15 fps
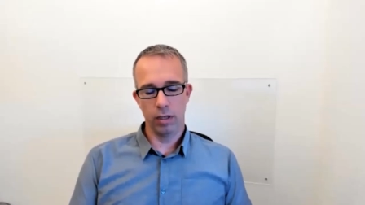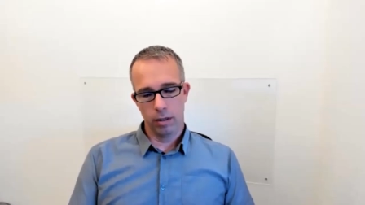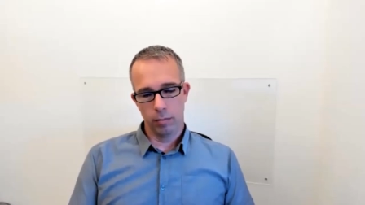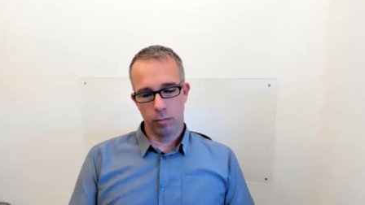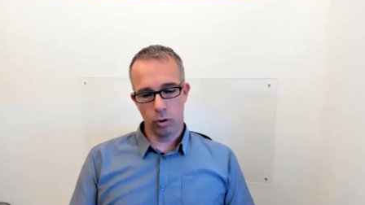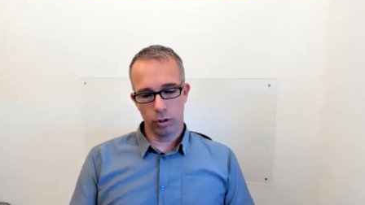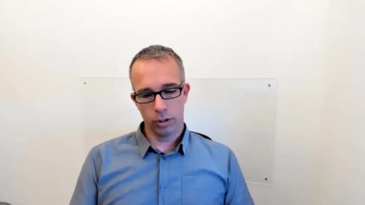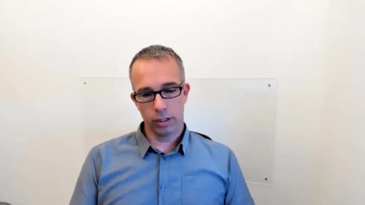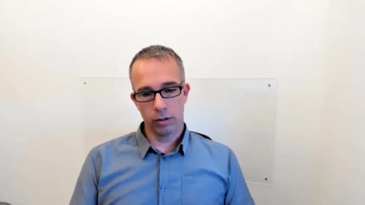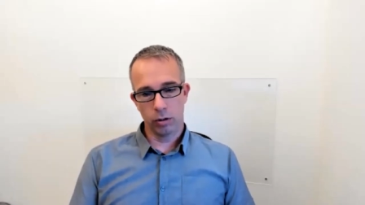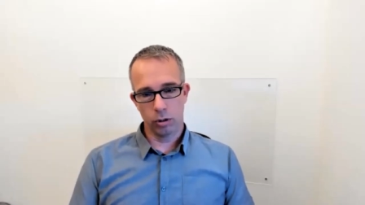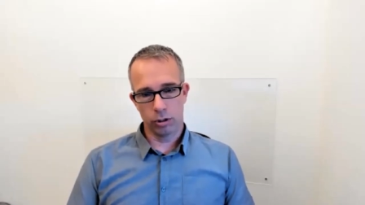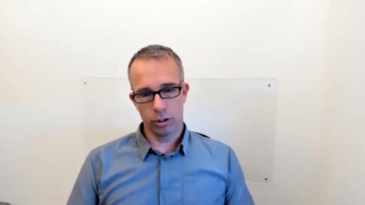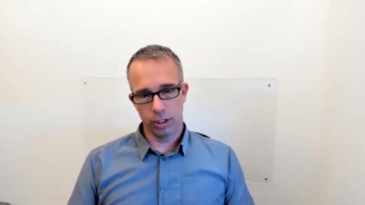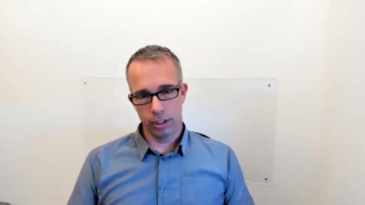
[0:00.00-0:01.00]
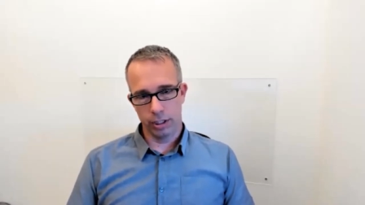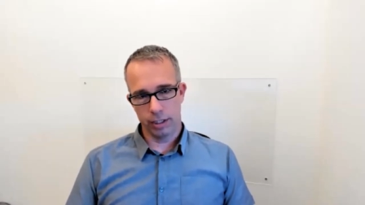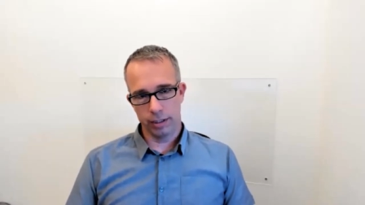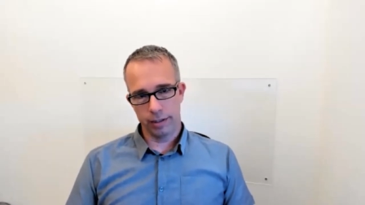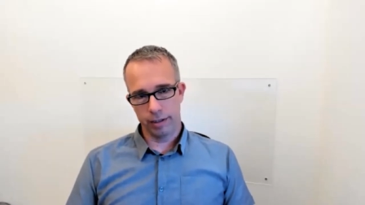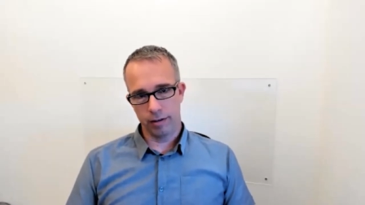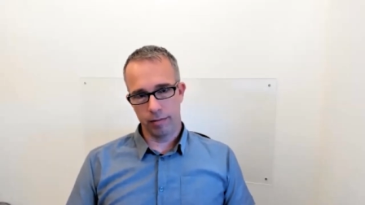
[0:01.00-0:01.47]
more technology
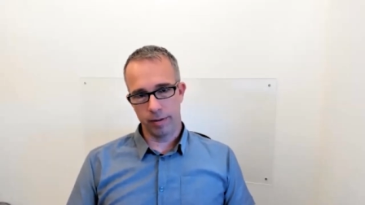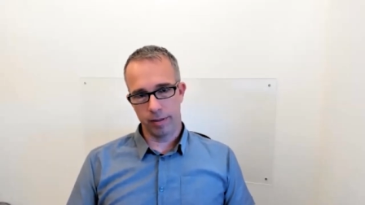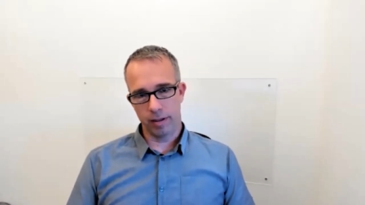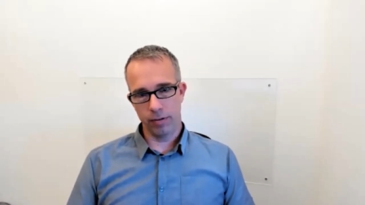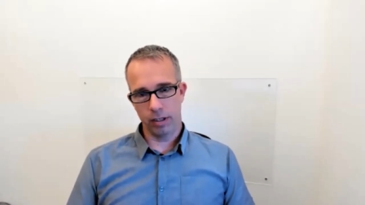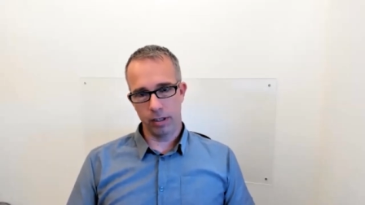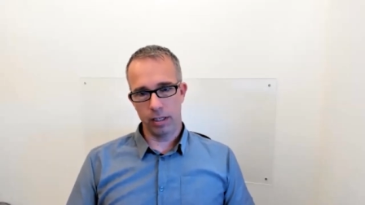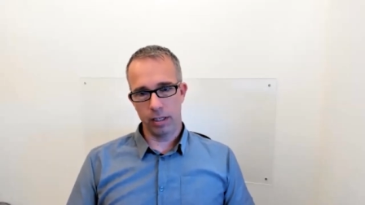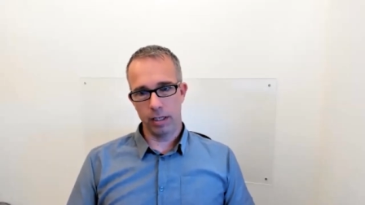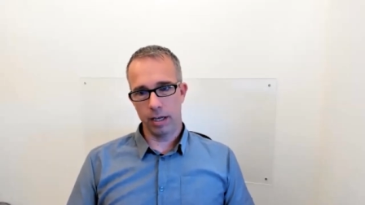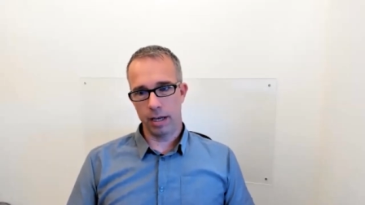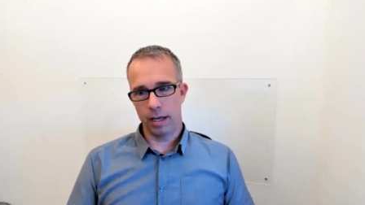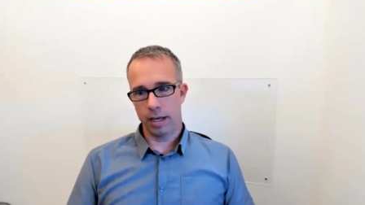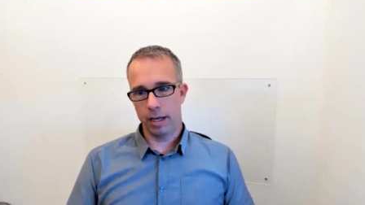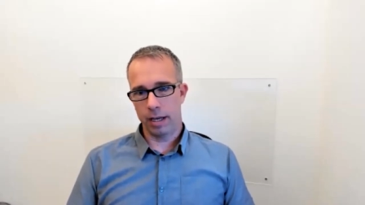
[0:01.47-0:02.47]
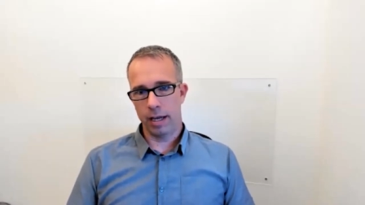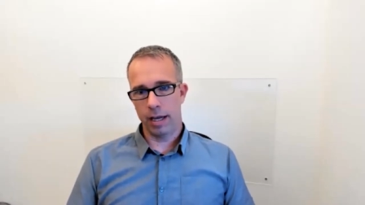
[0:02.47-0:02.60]
and, and specifically uh,